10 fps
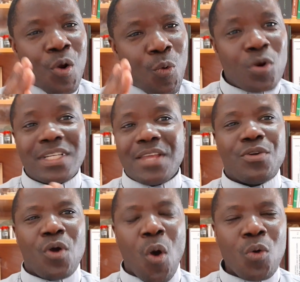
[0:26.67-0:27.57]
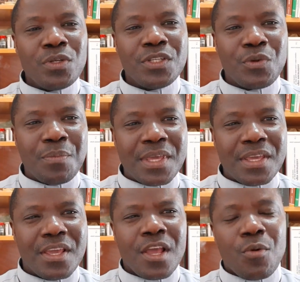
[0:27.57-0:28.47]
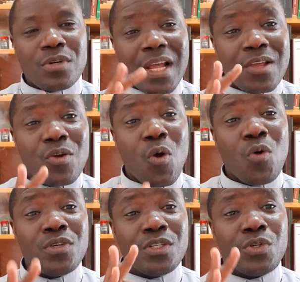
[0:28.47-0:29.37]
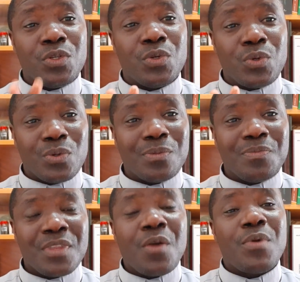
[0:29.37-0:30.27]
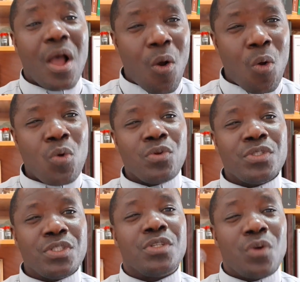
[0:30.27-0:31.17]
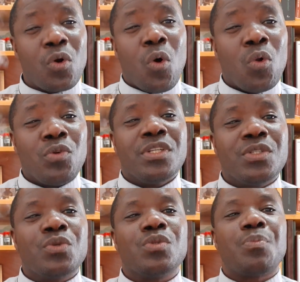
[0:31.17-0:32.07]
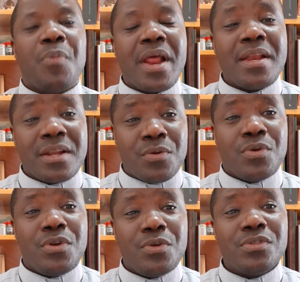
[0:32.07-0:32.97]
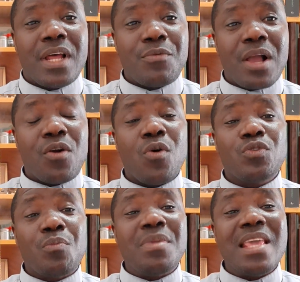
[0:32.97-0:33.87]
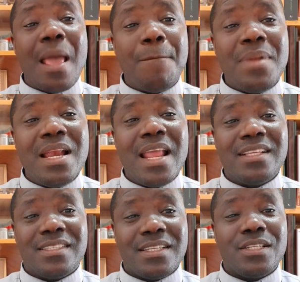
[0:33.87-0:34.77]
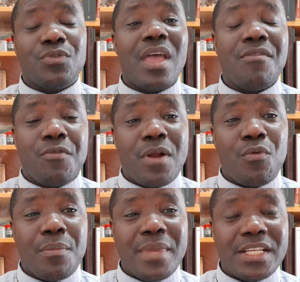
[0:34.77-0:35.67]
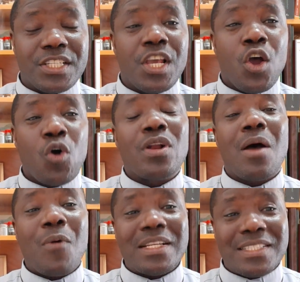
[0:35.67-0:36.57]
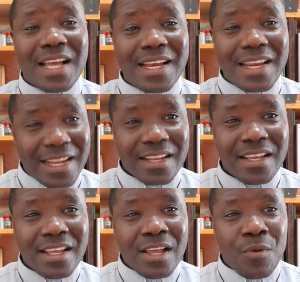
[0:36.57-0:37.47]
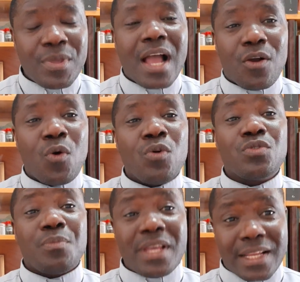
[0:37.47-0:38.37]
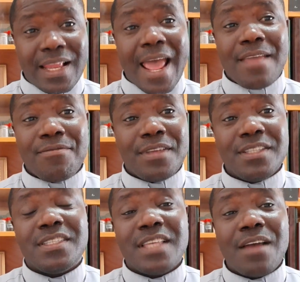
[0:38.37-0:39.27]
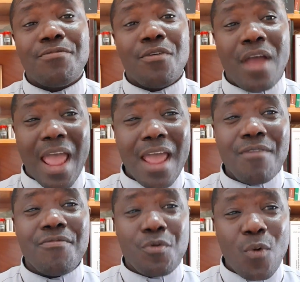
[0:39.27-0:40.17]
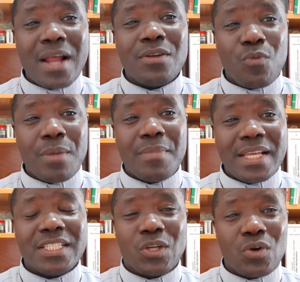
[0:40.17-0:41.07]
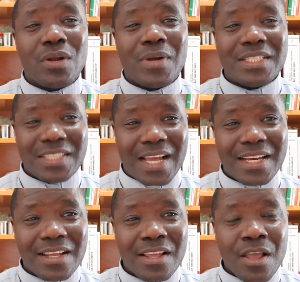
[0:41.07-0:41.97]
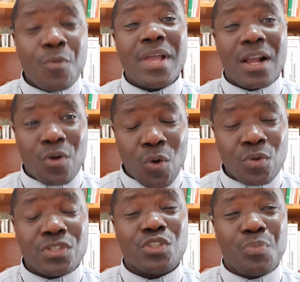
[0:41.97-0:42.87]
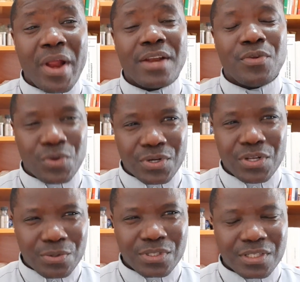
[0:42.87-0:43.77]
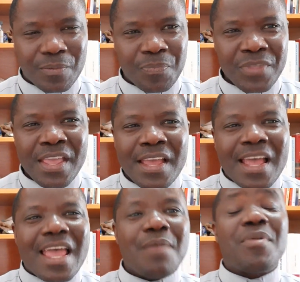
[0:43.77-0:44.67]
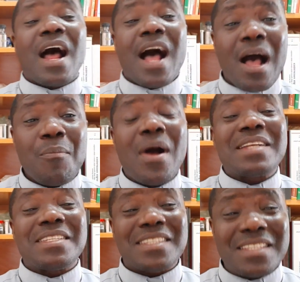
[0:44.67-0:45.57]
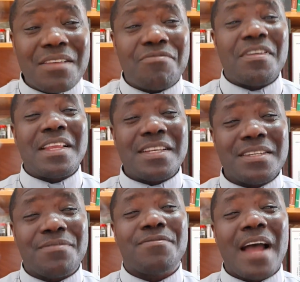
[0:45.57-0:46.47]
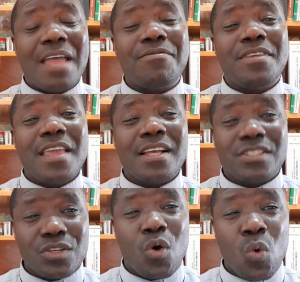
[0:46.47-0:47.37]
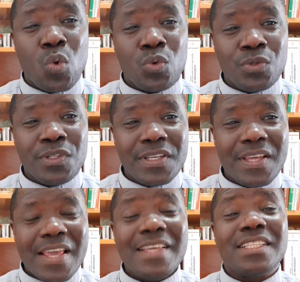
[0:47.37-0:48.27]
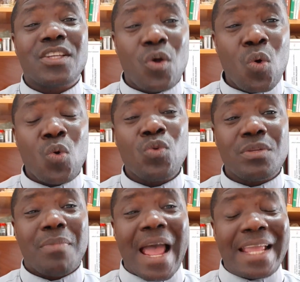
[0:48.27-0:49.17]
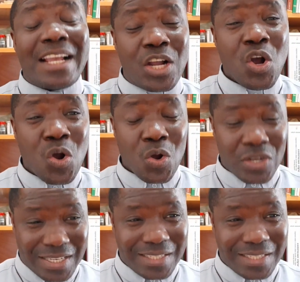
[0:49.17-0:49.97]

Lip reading: What are you called to be? What are you called to do? We are all called to spread good news, and we are called to be a blessing to everyone we meet on our journey. We are called to make life easier for everyone we meet on our journey. We are called to spread good news. Abraham, at 75 years old, is called by God.